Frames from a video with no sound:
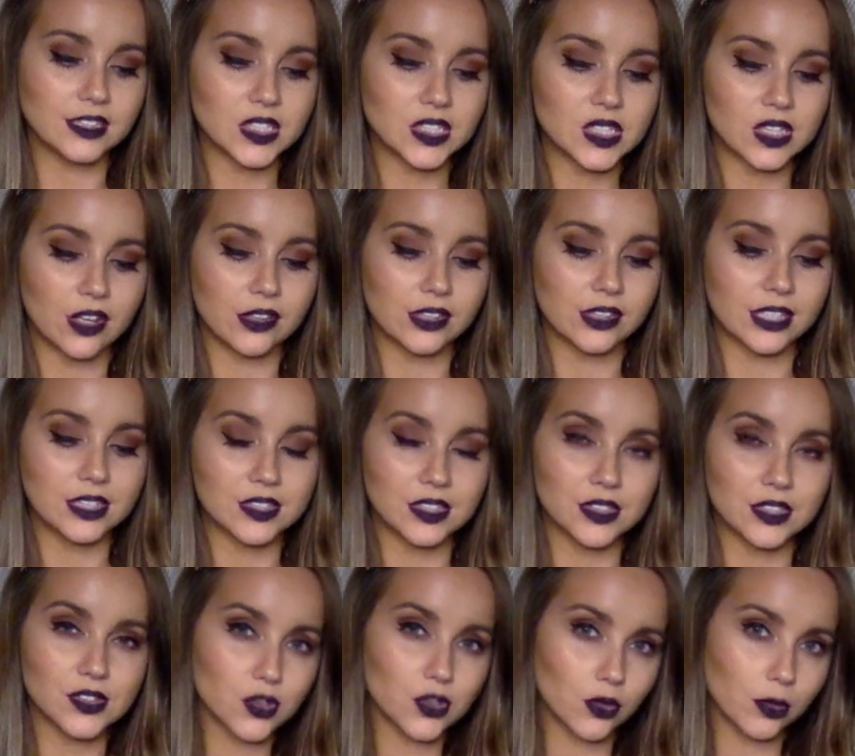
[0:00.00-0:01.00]
the sun is in
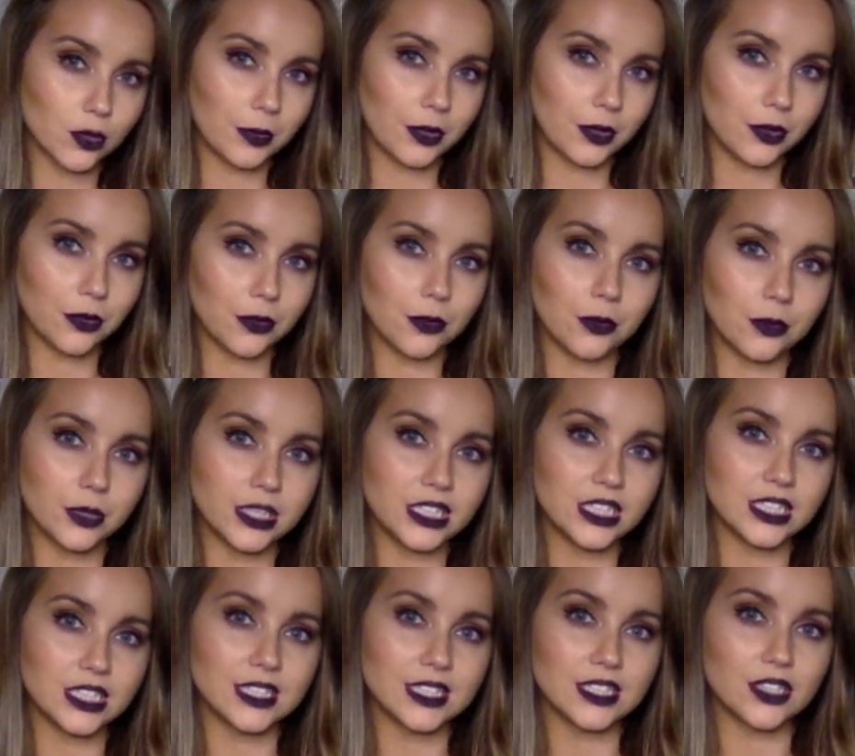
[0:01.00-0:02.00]
Scorpio, which
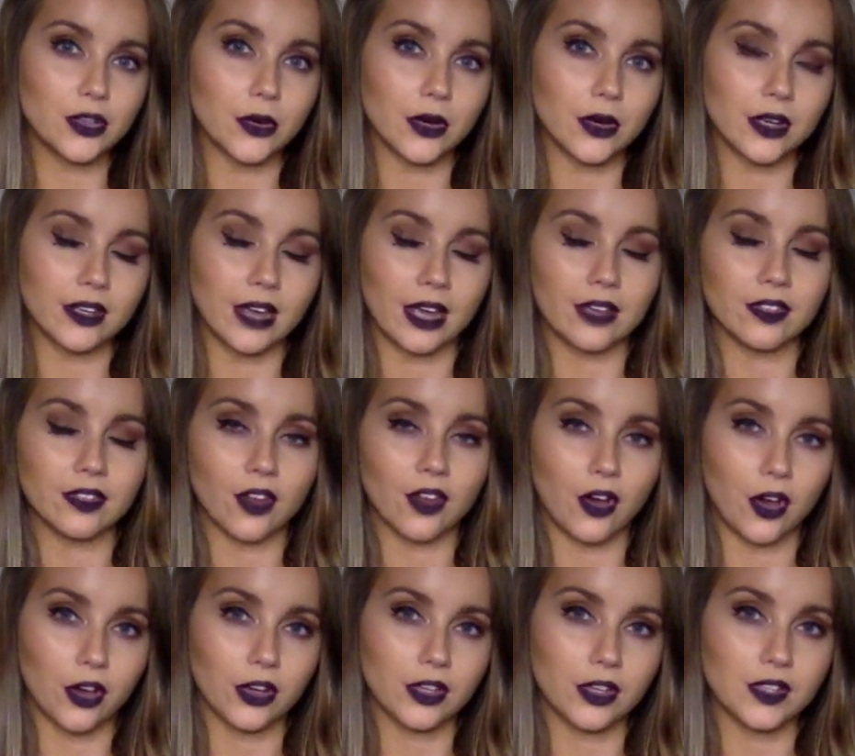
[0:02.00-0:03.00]
is your 9th
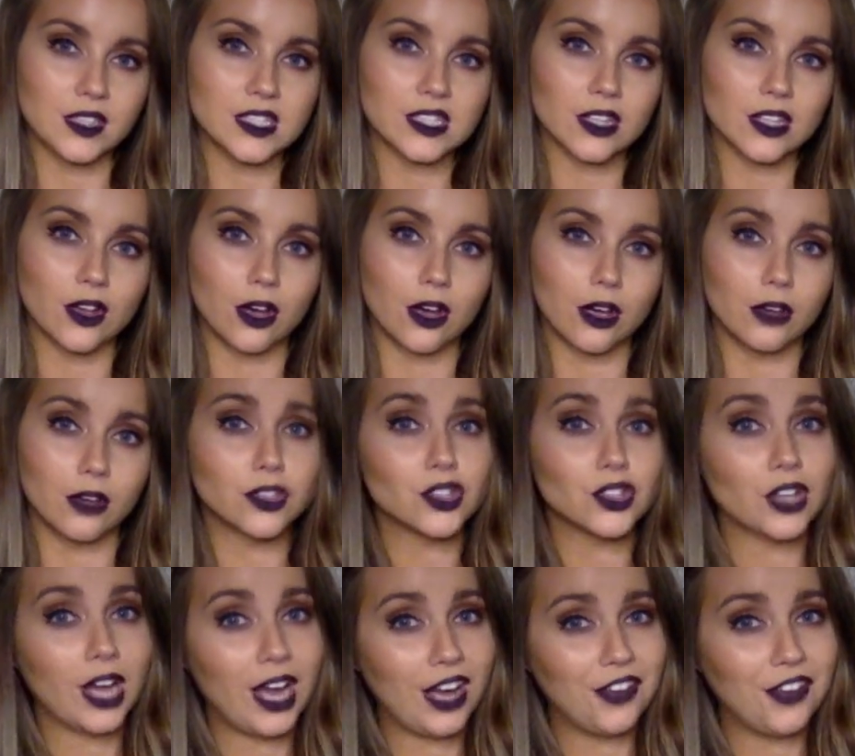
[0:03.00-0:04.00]
house of
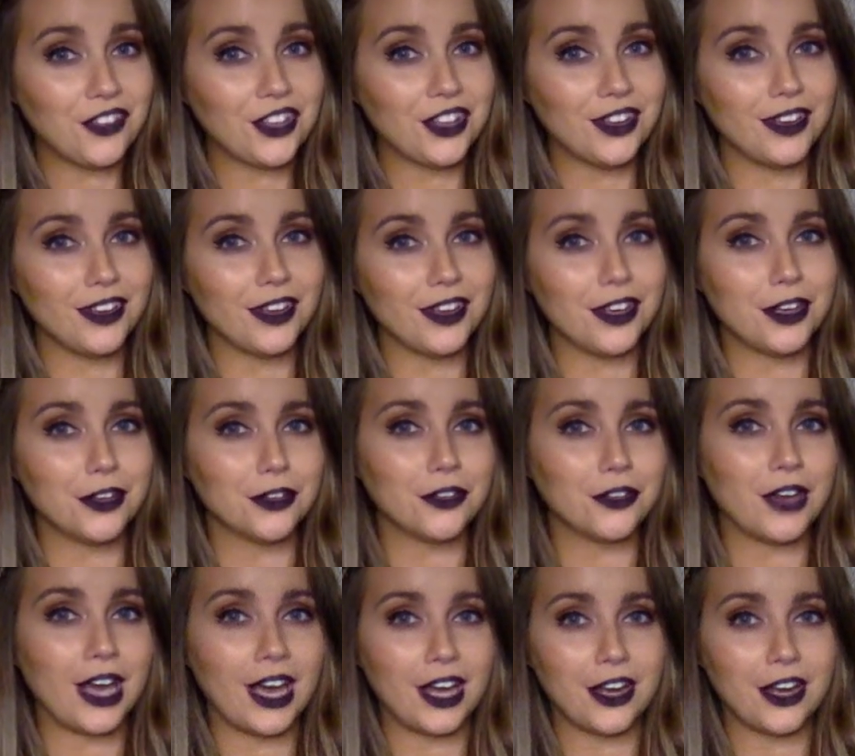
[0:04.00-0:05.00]
travel, of
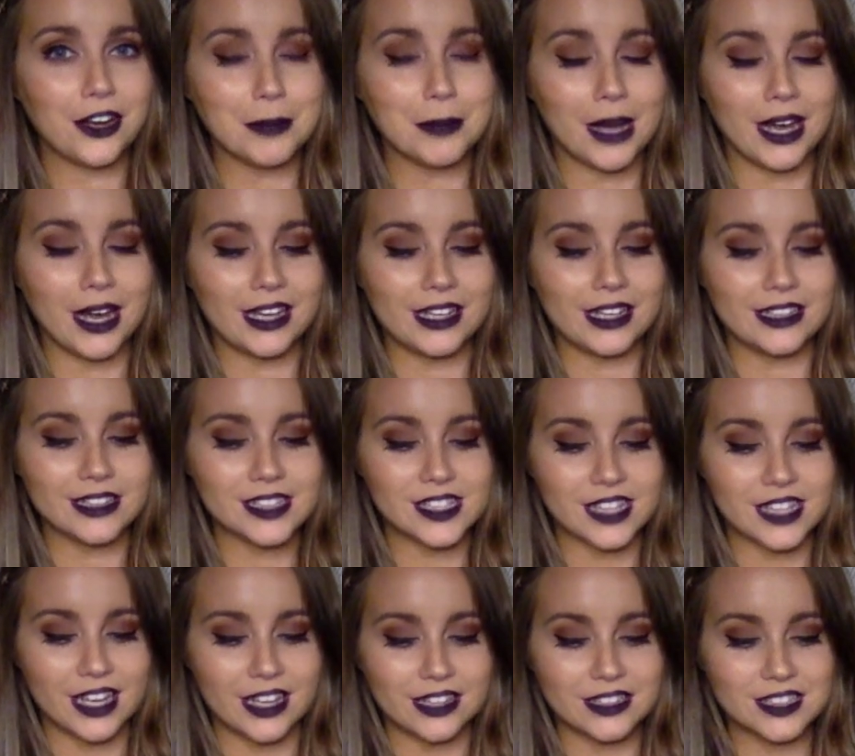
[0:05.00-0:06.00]
higher
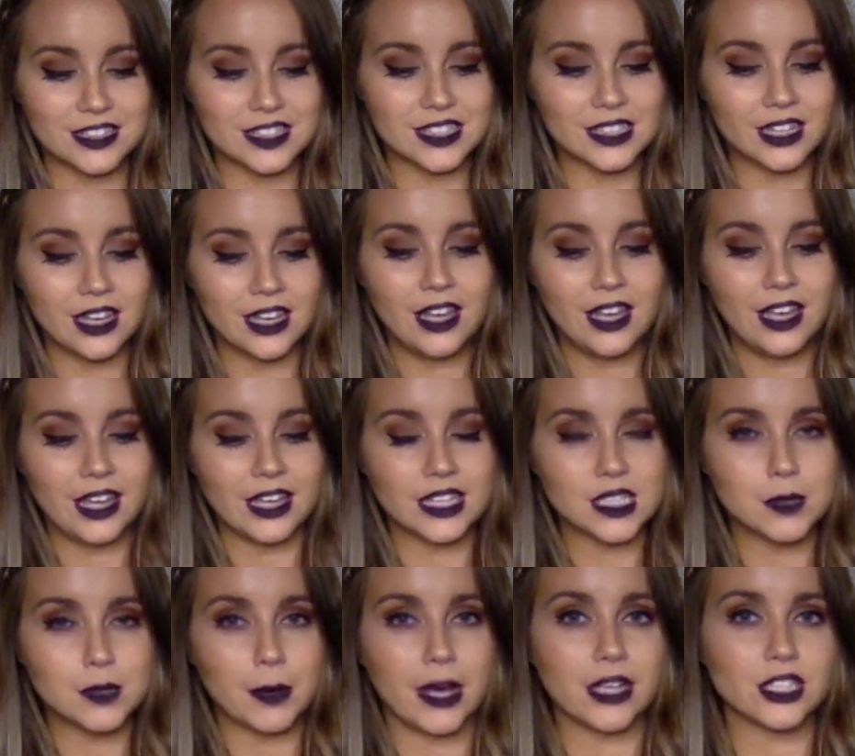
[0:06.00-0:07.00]
mindsets,
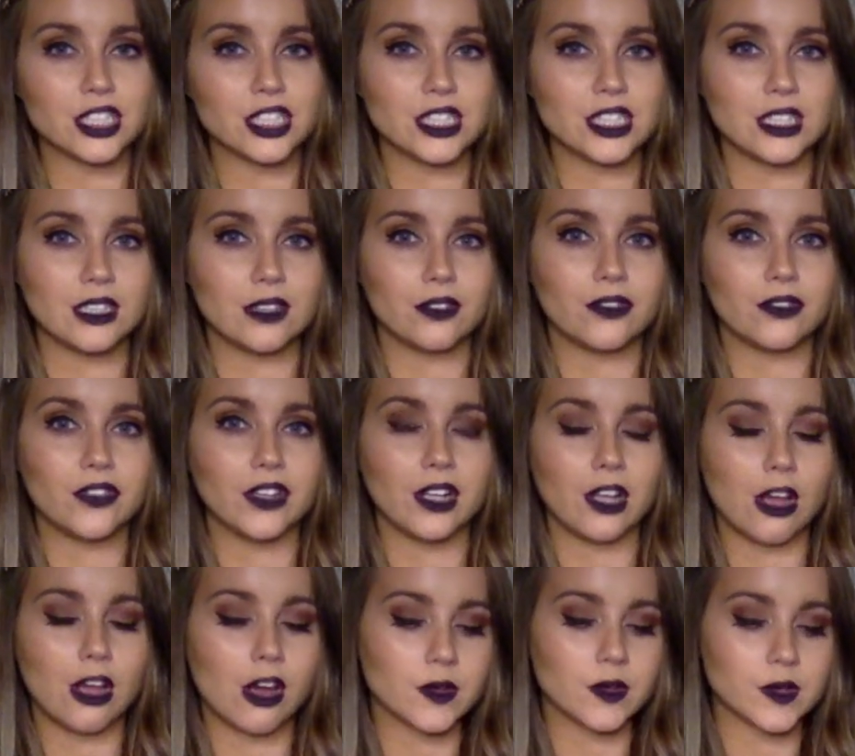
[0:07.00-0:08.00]
expansion, and
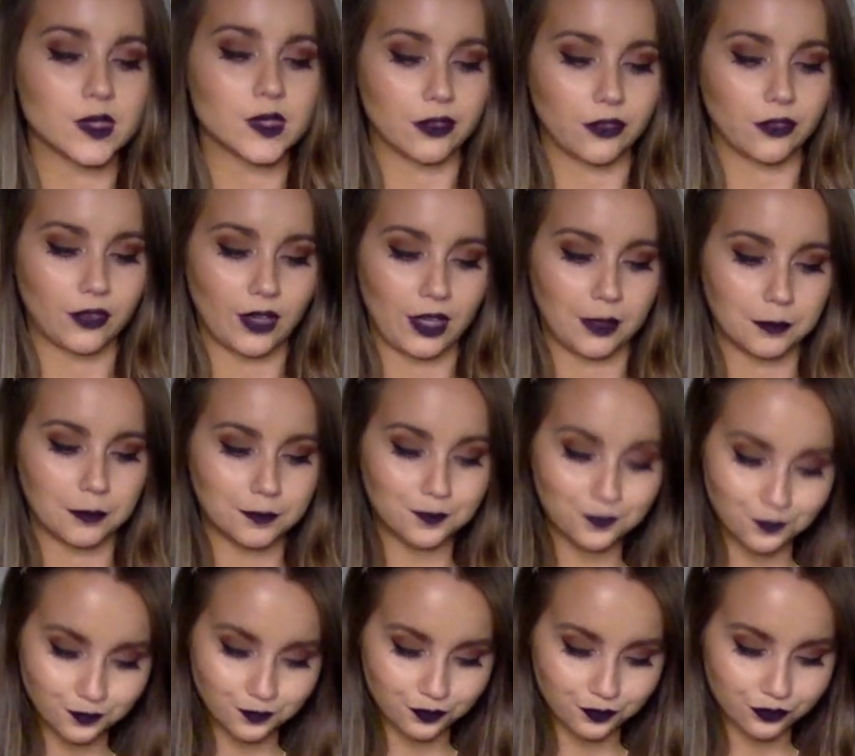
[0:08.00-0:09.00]
philosophy.
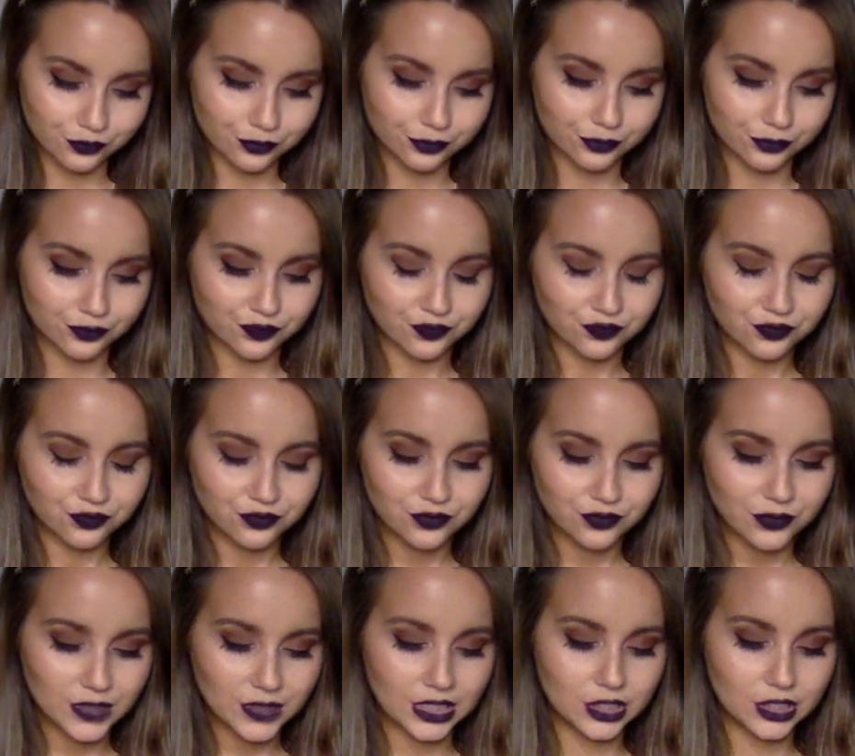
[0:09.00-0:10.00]

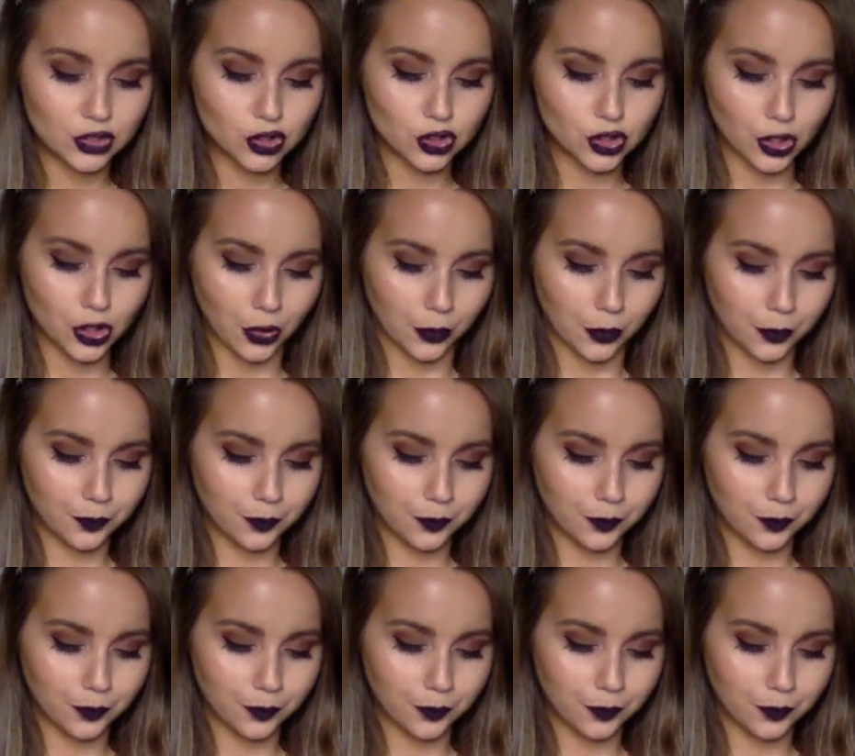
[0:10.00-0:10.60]
So,